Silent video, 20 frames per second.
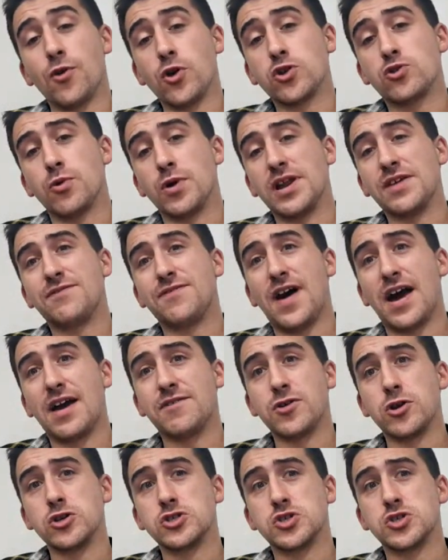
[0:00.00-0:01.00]
25
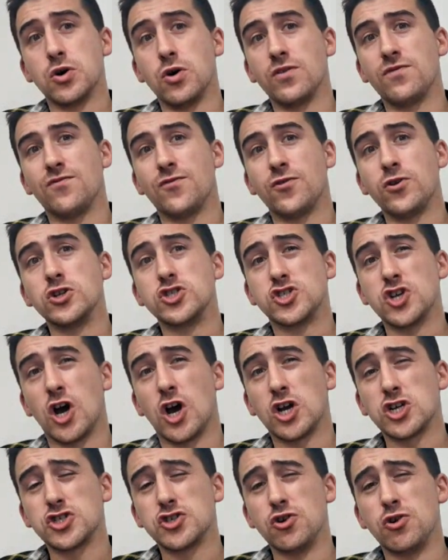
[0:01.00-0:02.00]
years old for
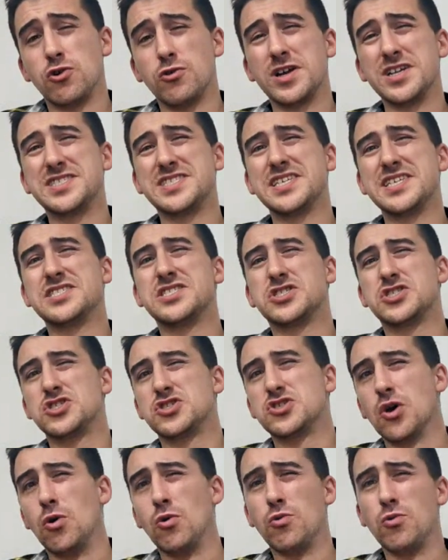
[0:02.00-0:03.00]
Josh Norris is
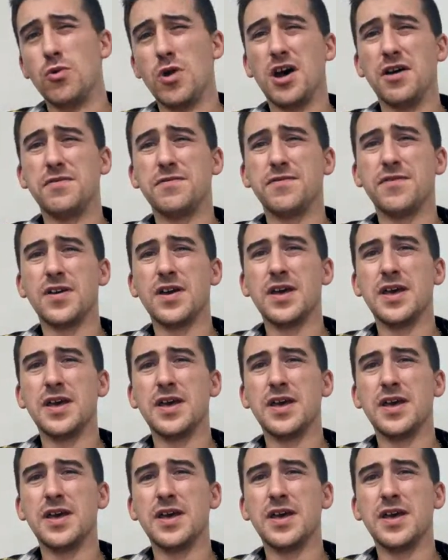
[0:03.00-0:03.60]
so rough,